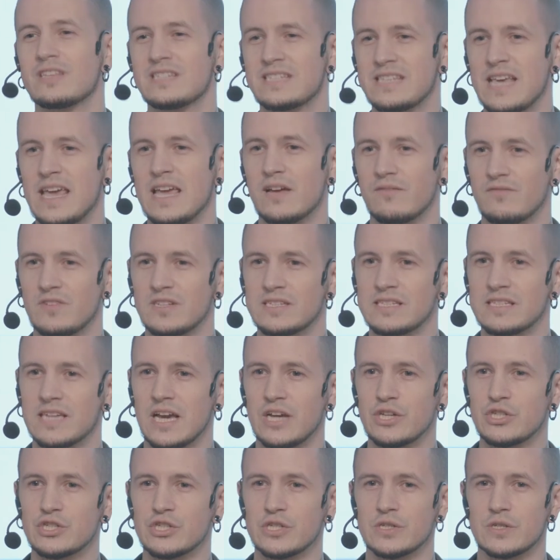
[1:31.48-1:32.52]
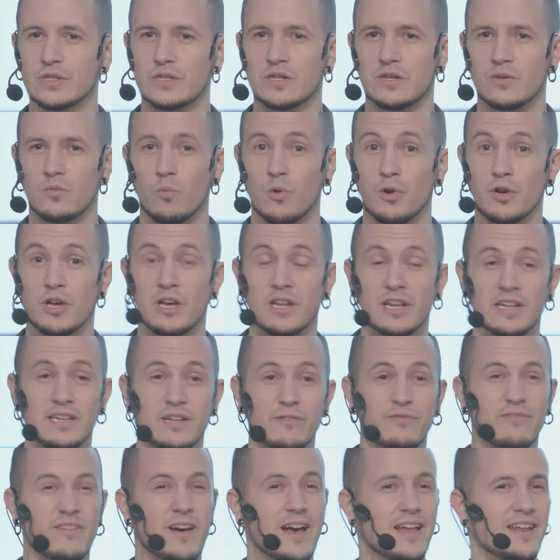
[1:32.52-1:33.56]
the sake of discussion, we're going to
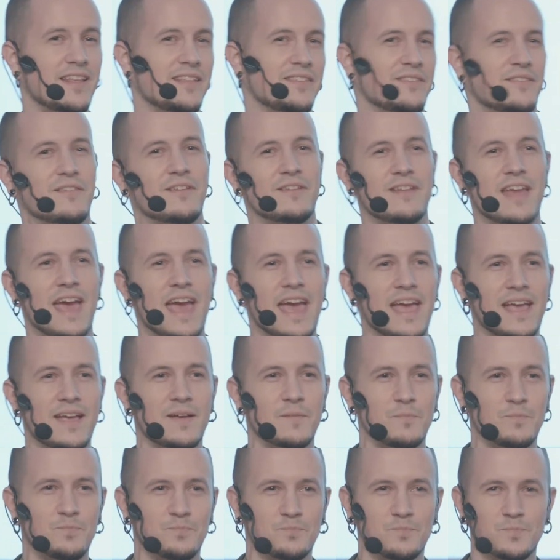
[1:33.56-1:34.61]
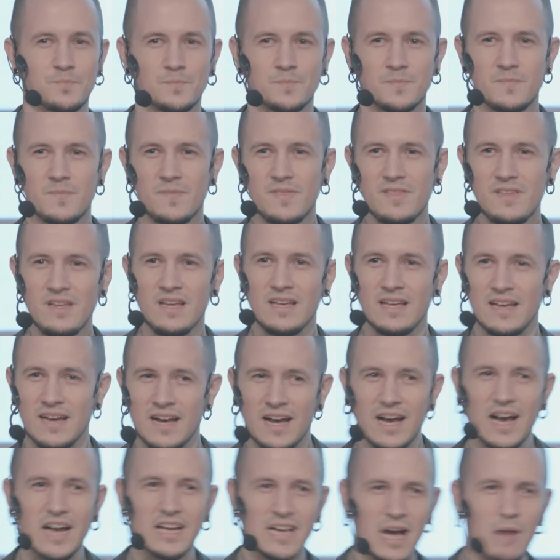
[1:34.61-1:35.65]
define it today,
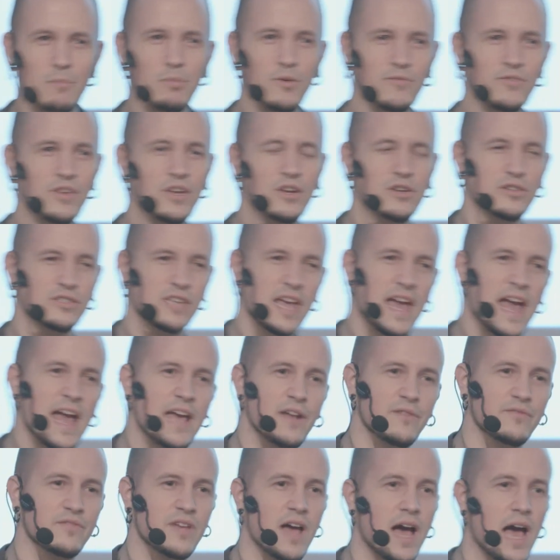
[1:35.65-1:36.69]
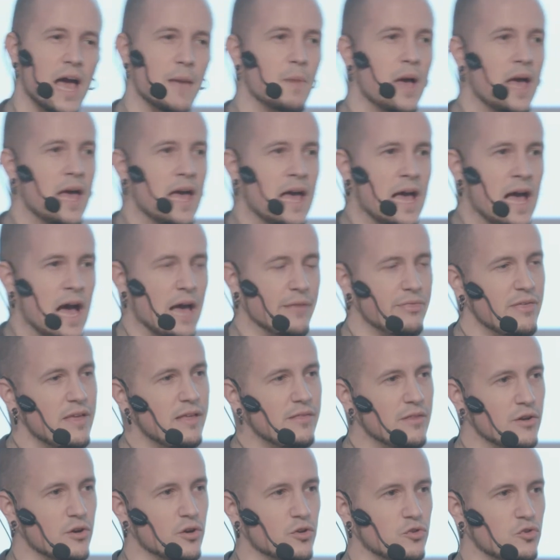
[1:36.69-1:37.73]
a couple of years ahead of time, I
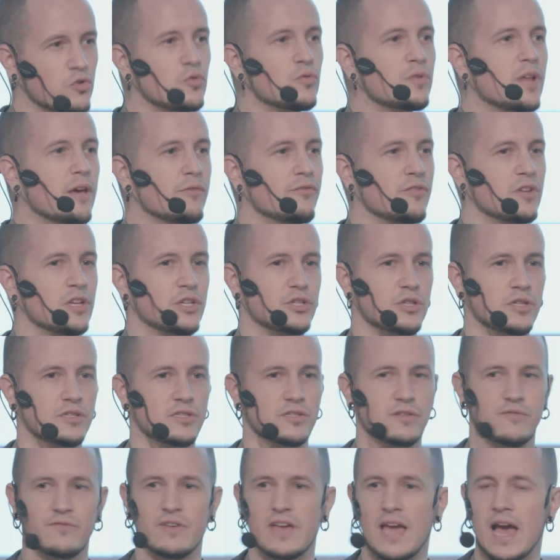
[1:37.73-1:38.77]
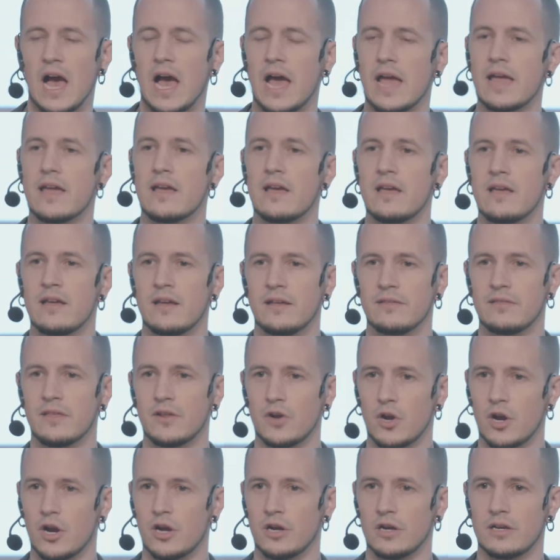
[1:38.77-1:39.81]
think there are two definitions of AI that
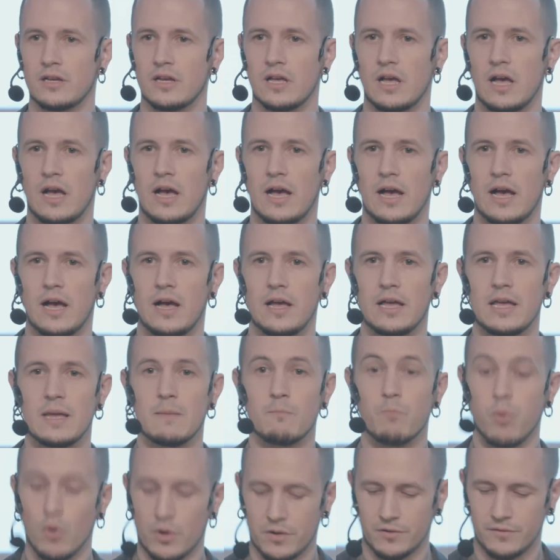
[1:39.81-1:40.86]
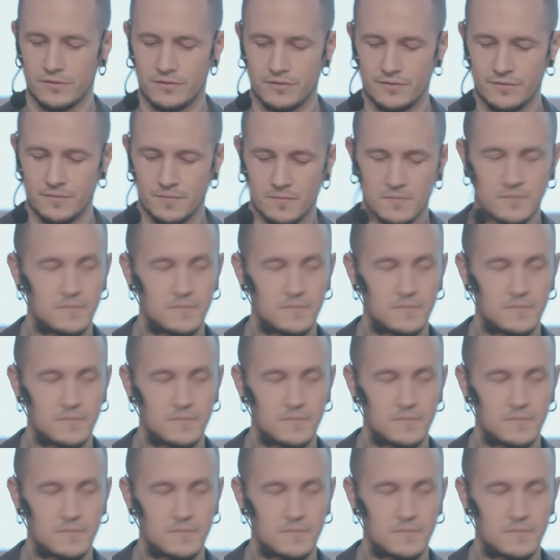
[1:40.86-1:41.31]
are important.